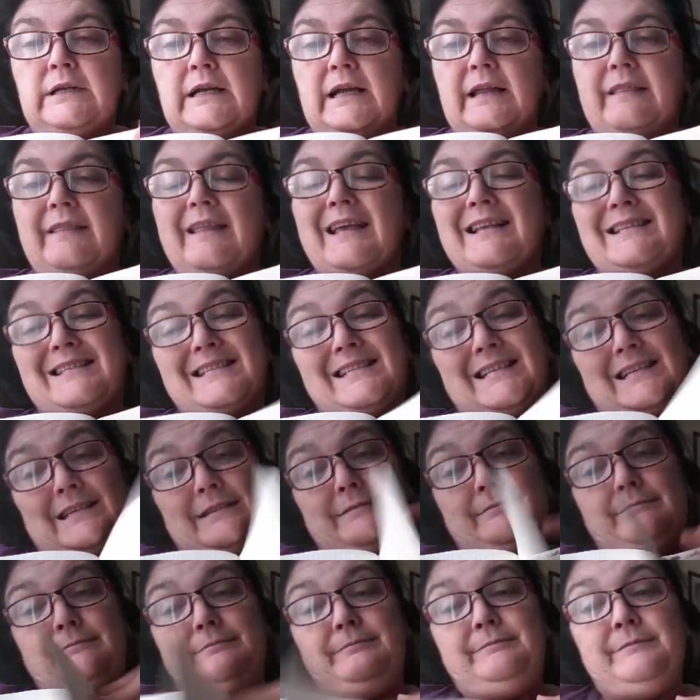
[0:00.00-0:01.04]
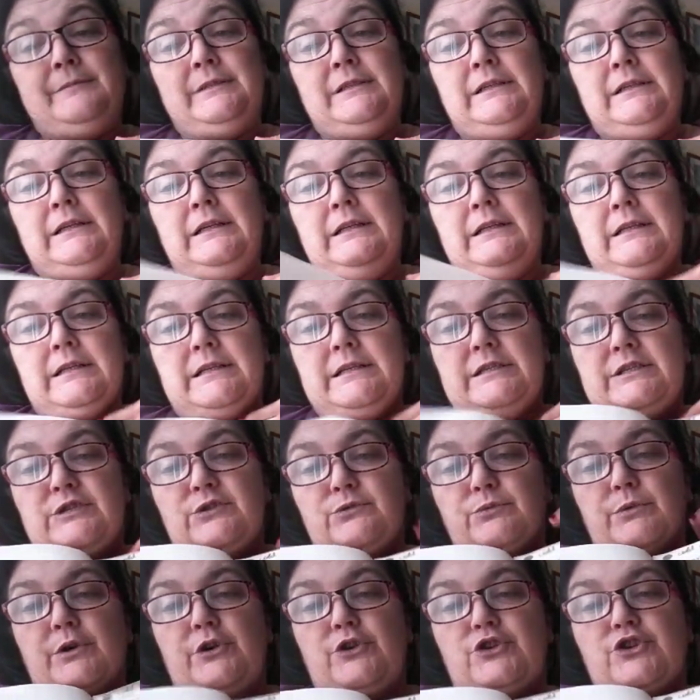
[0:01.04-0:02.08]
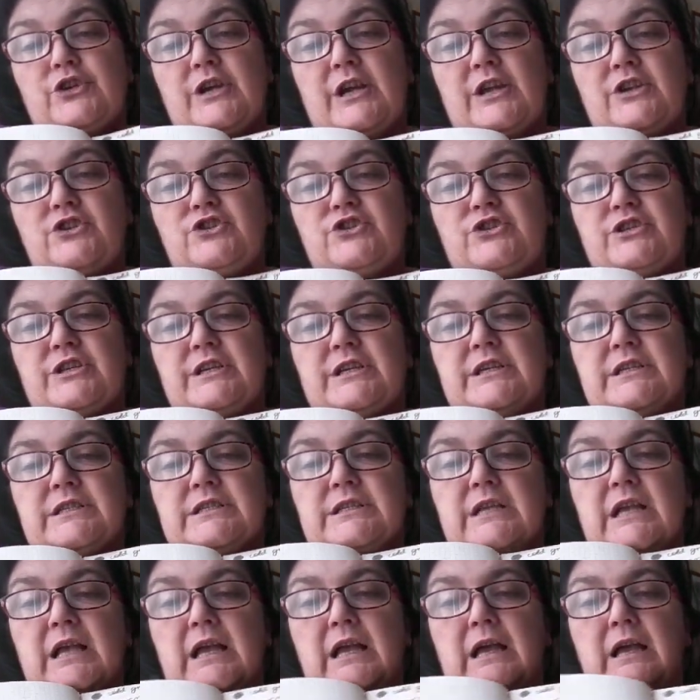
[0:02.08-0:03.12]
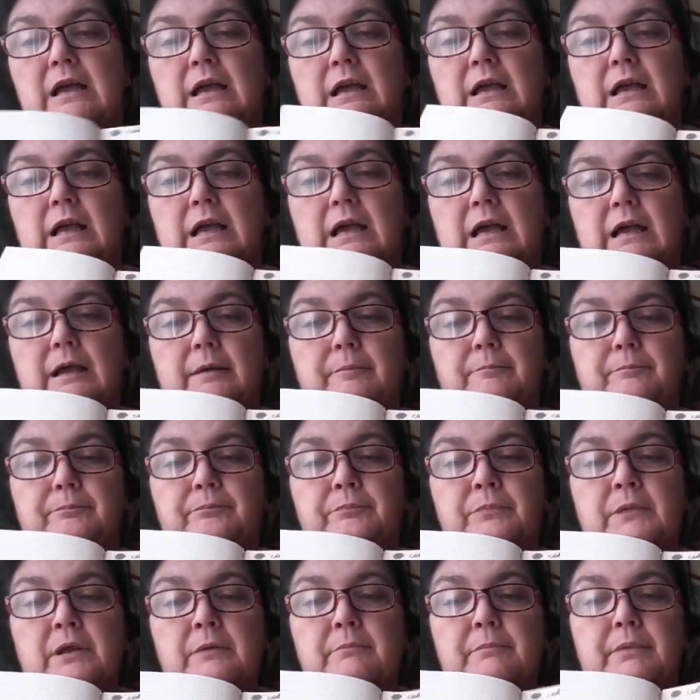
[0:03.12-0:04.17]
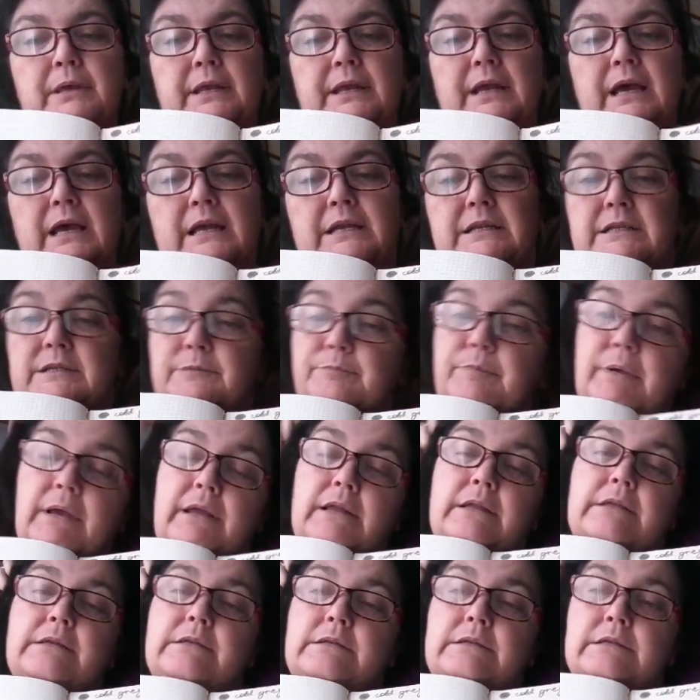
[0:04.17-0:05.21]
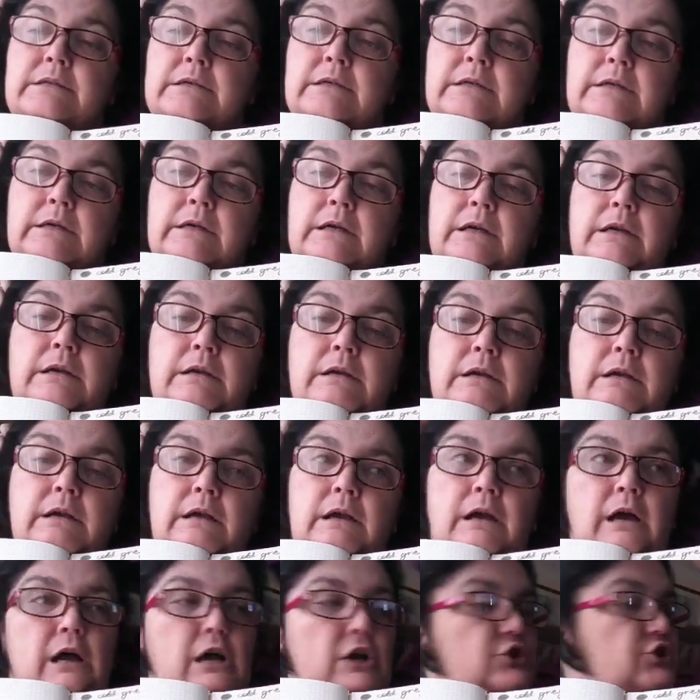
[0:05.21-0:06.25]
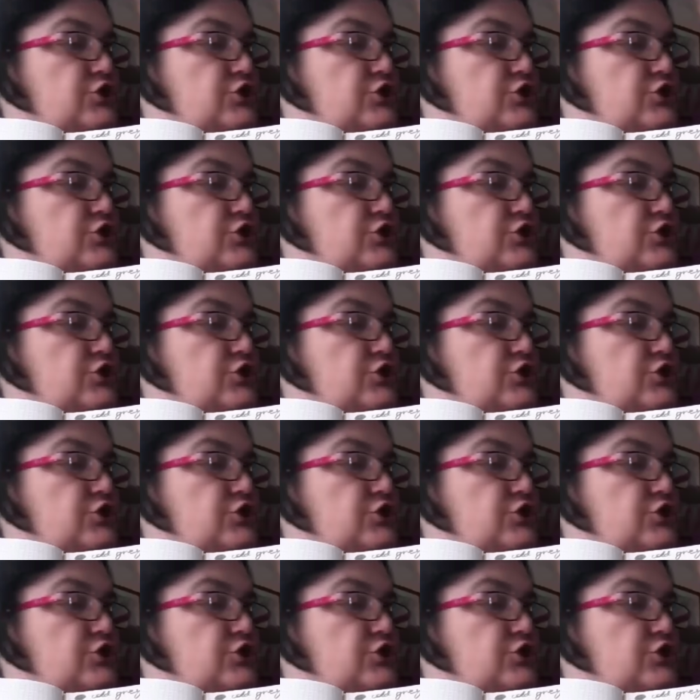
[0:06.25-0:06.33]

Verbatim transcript: and that's it. This is where I changed. These are um, Pitt Artist pens. I